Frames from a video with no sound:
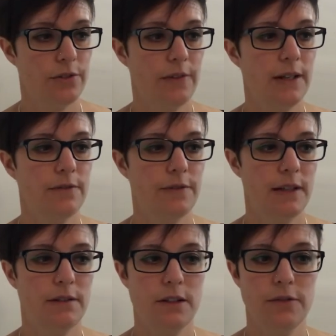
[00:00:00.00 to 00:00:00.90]

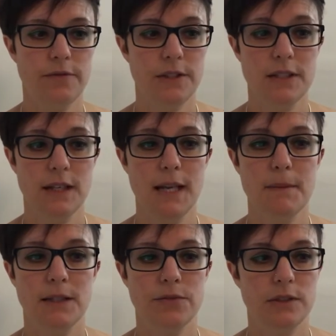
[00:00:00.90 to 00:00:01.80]
fanfare are the, the,
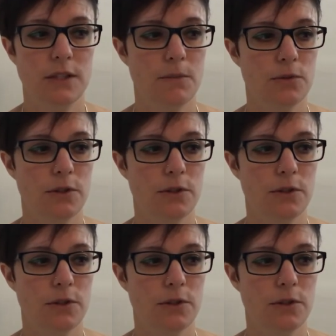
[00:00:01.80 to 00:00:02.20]
dynamics, for example.